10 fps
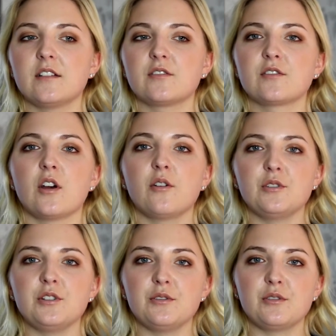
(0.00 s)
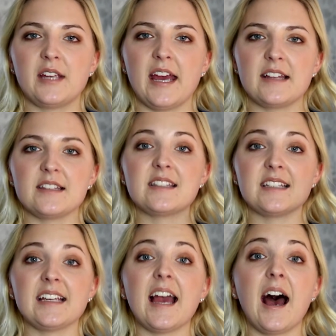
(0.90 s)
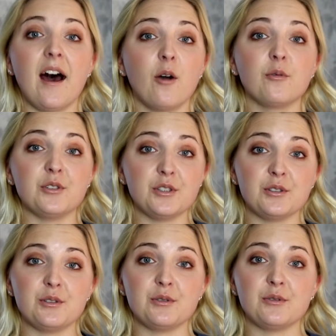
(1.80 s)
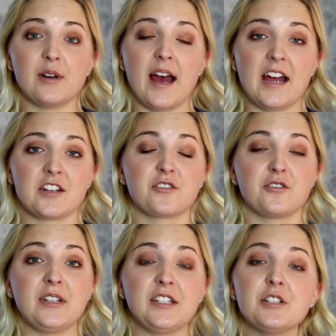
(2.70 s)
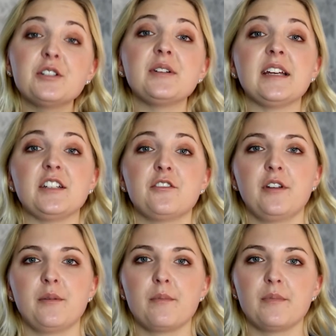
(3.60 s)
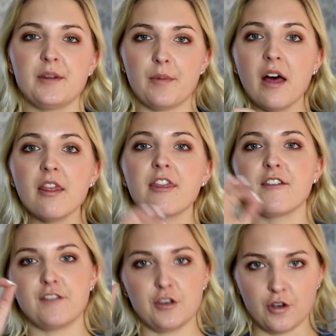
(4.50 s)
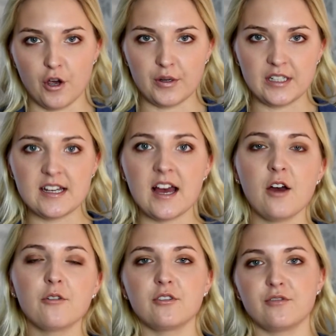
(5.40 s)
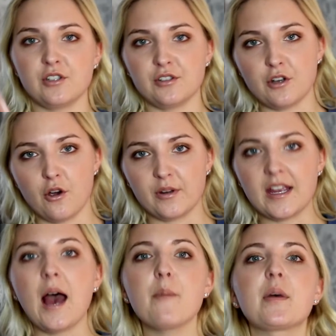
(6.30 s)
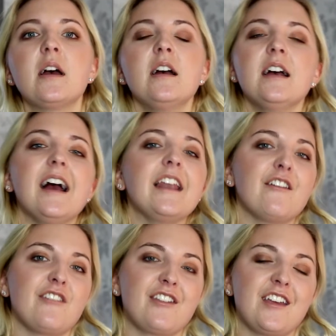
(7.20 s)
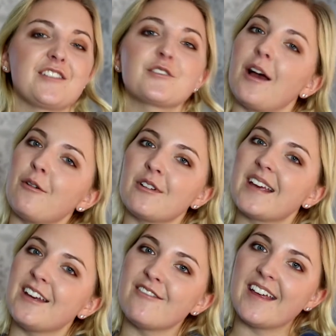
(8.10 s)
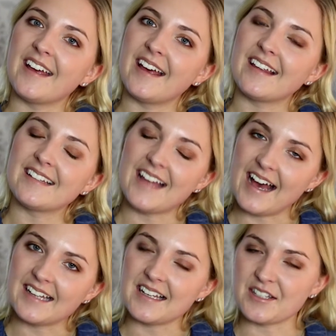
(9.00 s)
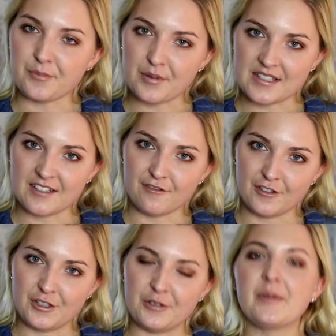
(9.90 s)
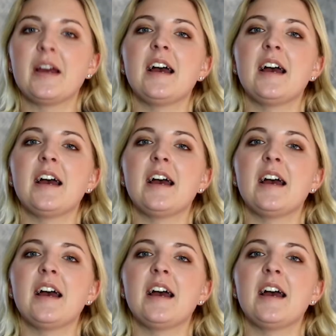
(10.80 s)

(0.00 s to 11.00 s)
so you can see how you actually doing during the month, if you're going down, if you're going up, and everything. So I will give that as a present for you.